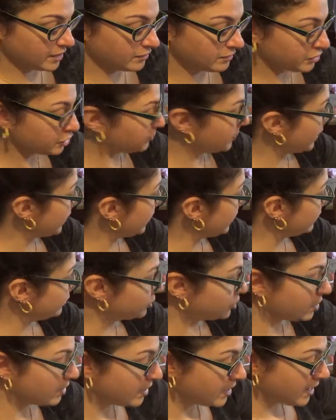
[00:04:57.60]
English
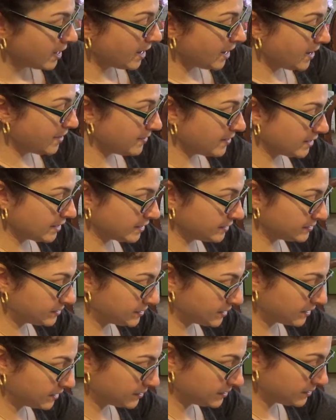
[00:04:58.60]
page, and then I
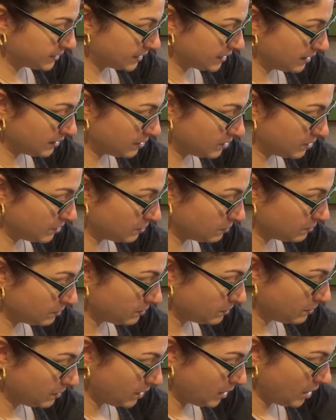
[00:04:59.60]
stick a sticky note
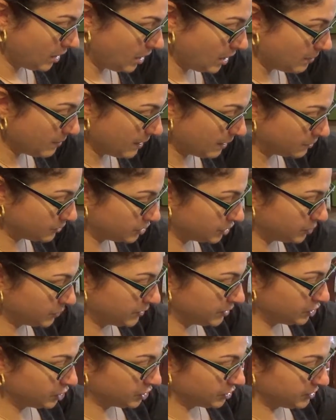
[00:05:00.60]
about 2
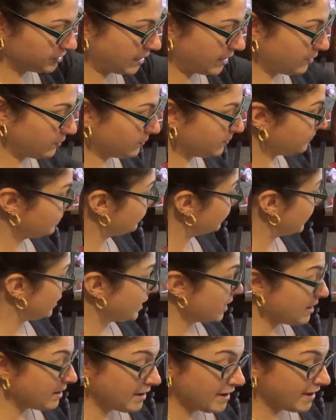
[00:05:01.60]
inches down.
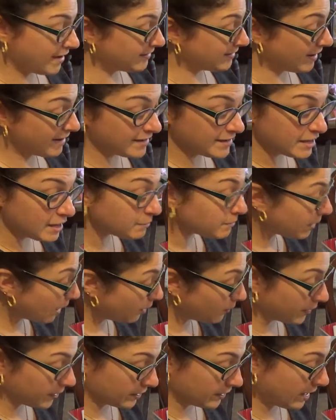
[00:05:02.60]
And I keep going,